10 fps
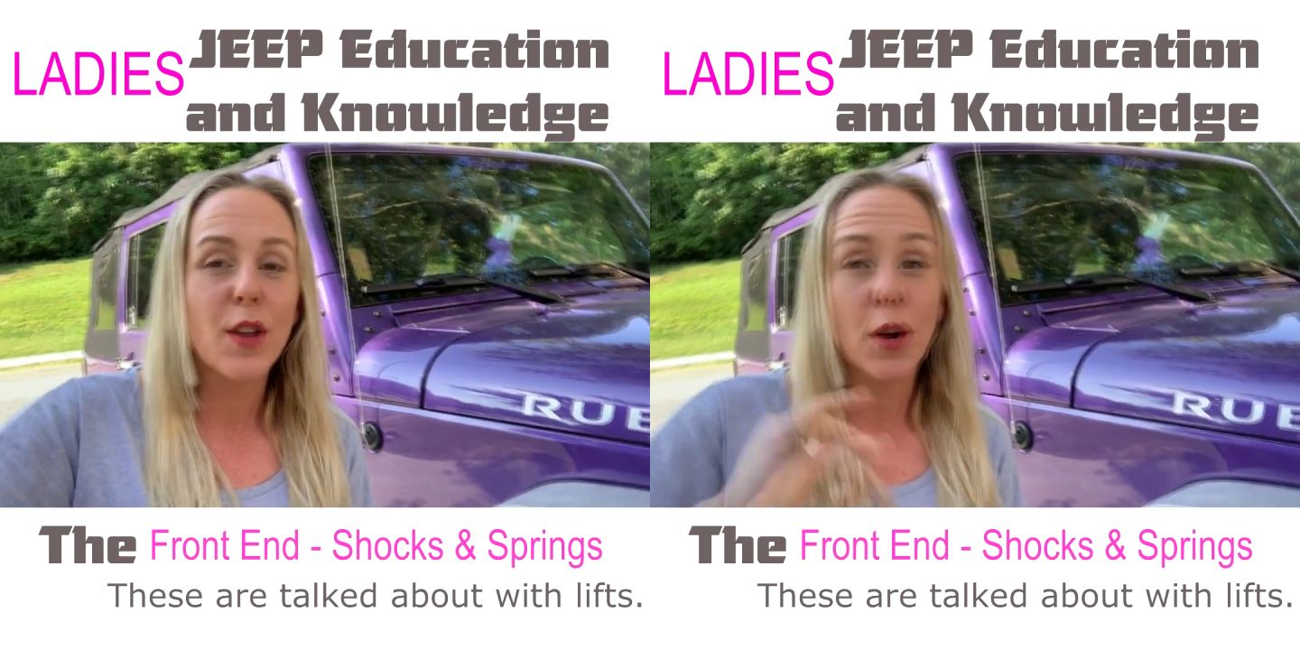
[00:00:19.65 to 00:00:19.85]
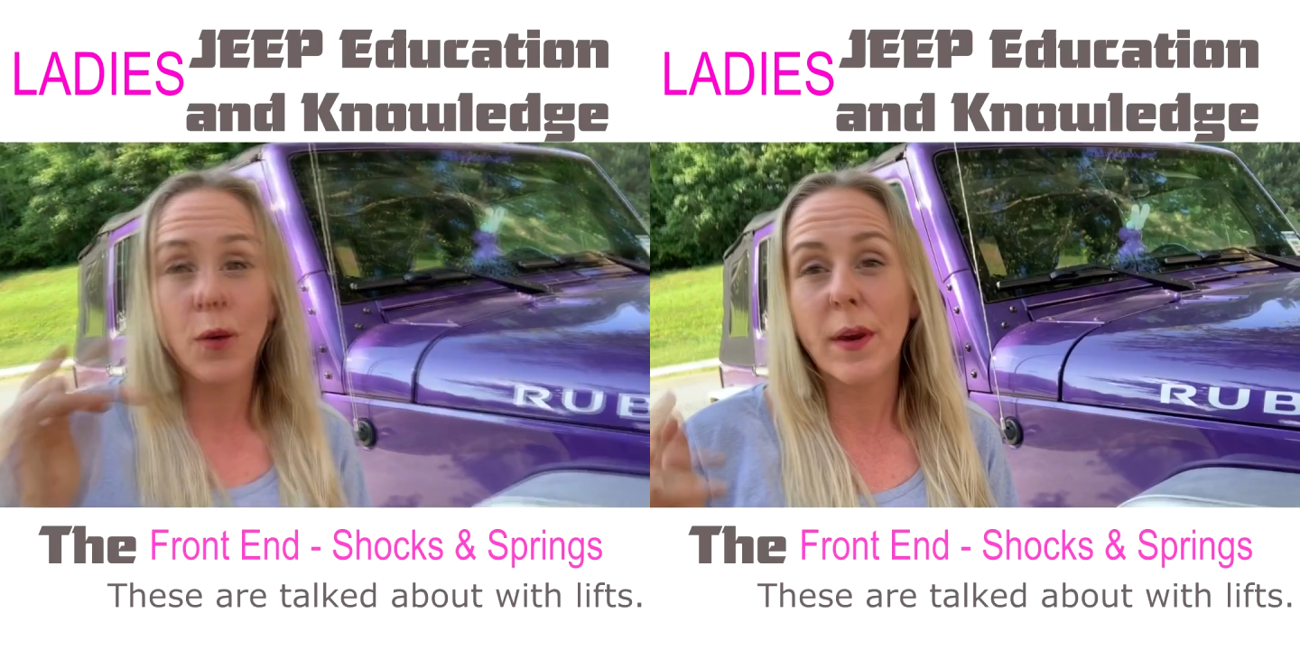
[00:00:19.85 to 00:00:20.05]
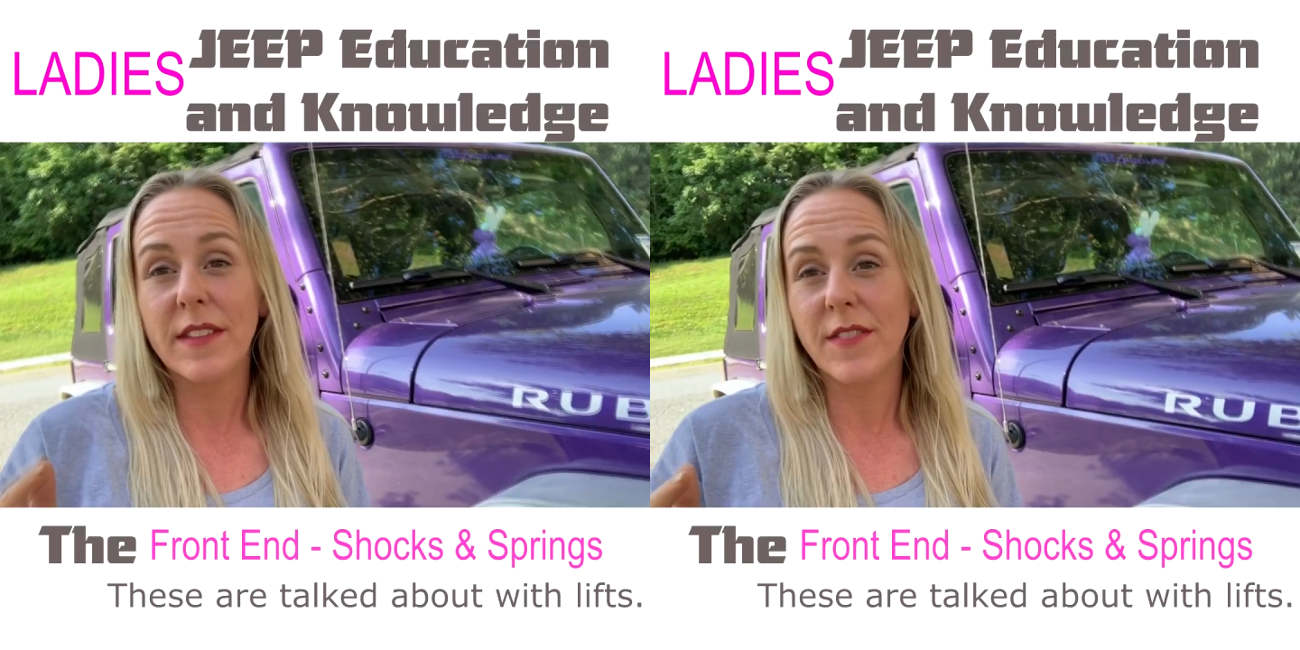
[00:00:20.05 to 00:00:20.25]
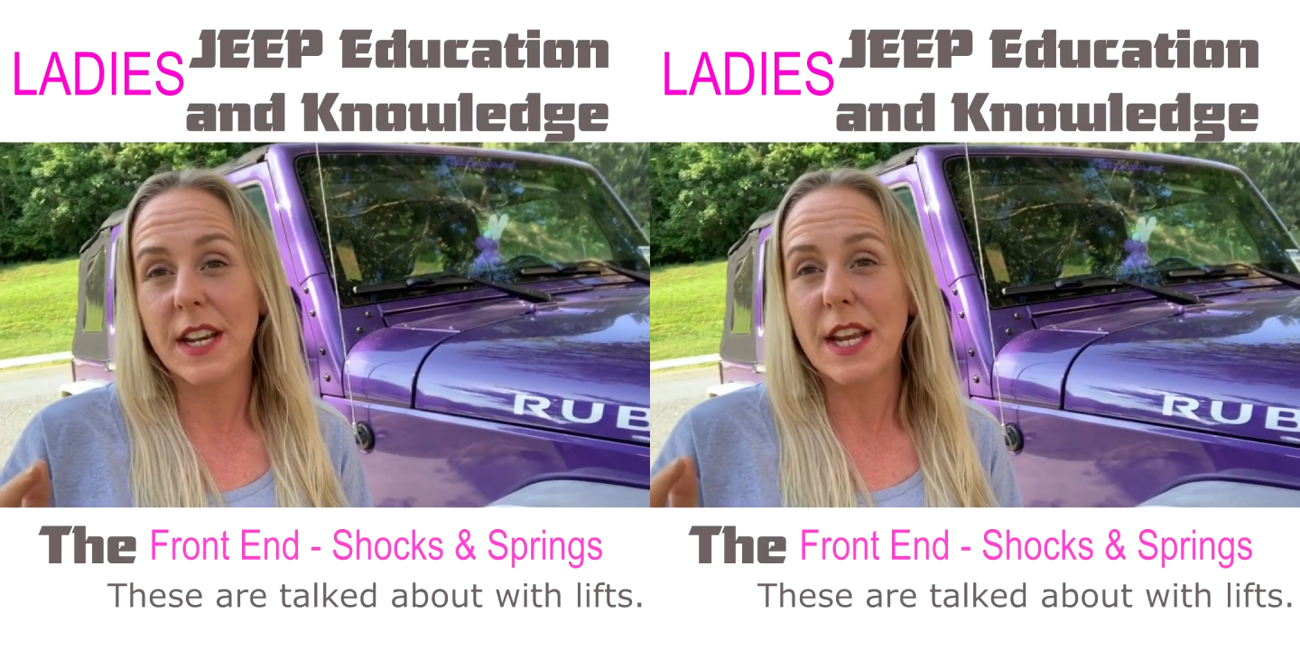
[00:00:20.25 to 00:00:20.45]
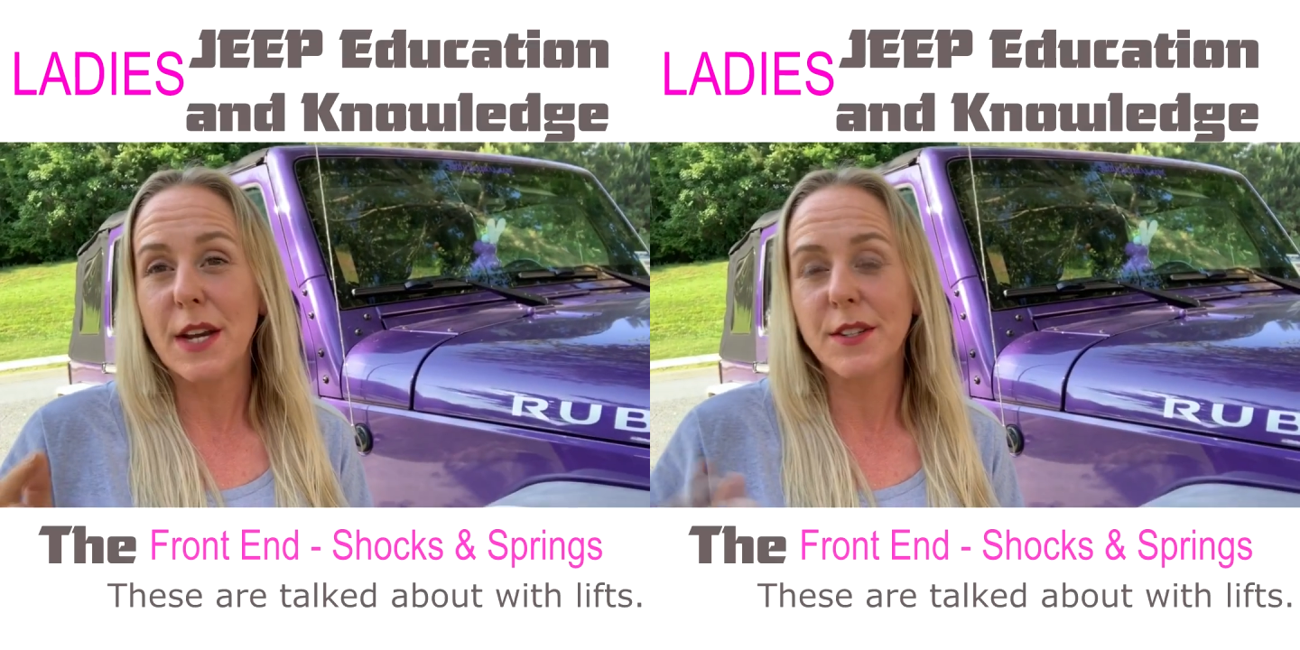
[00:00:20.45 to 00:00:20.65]
they're quick
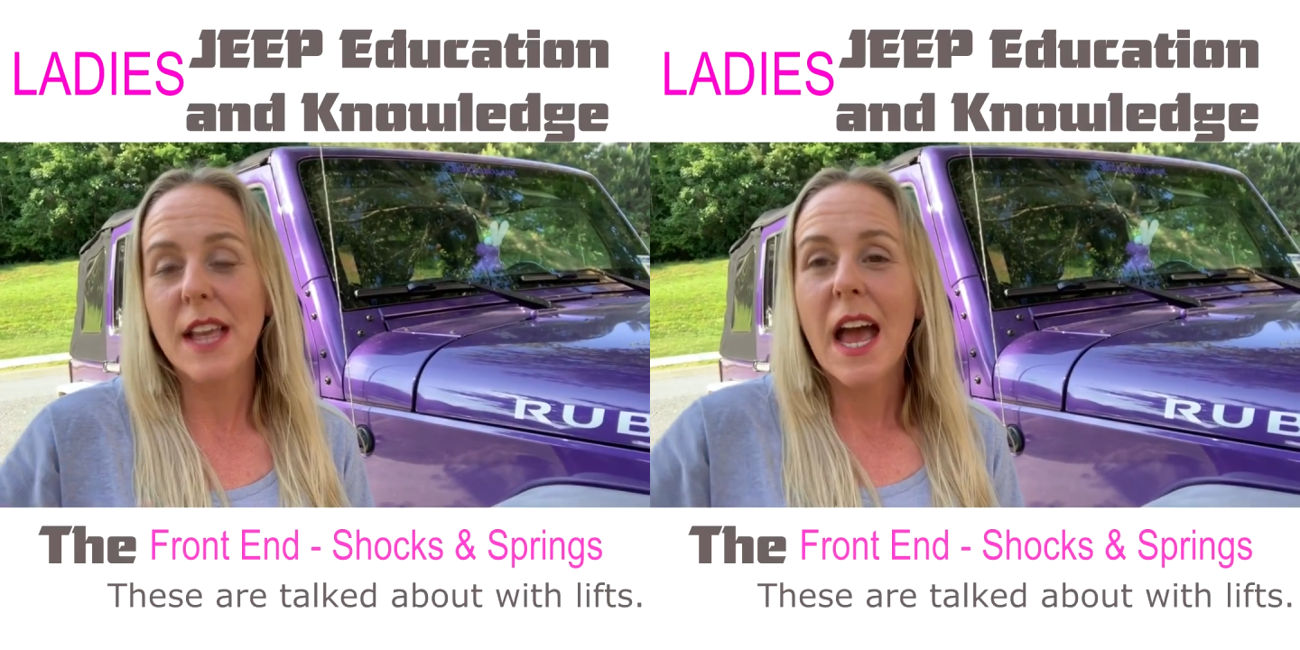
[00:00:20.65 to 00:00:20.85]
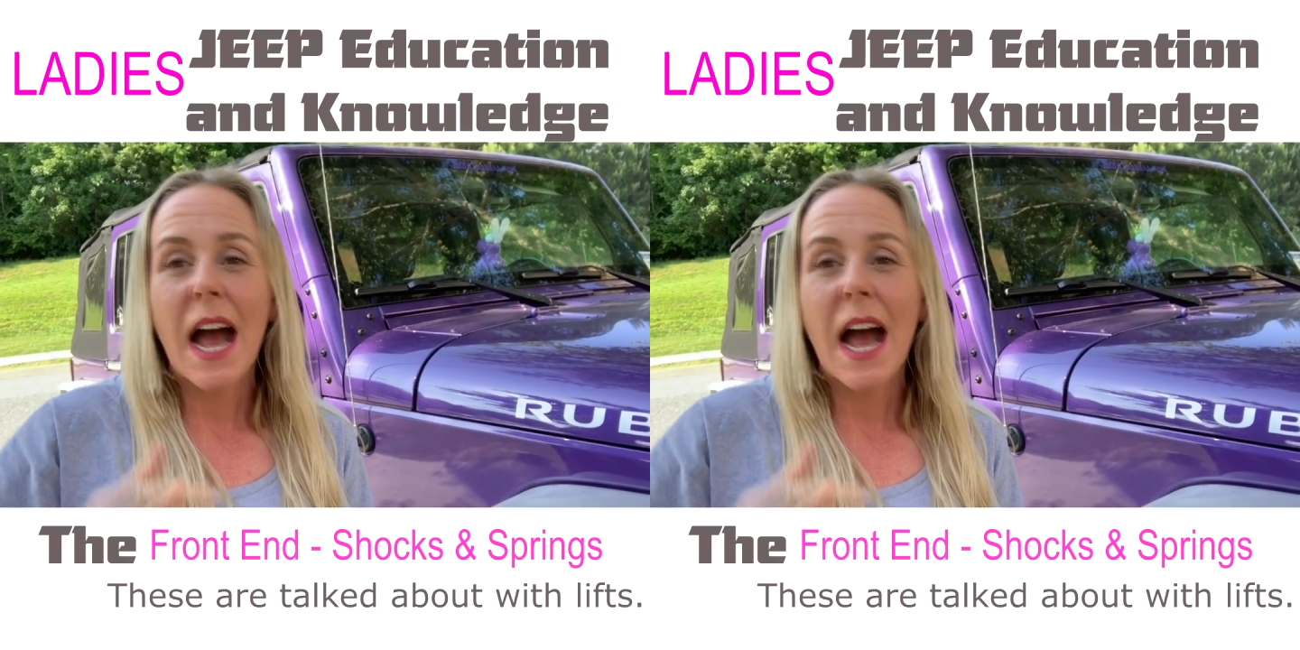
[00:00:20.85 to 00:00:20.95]
videos.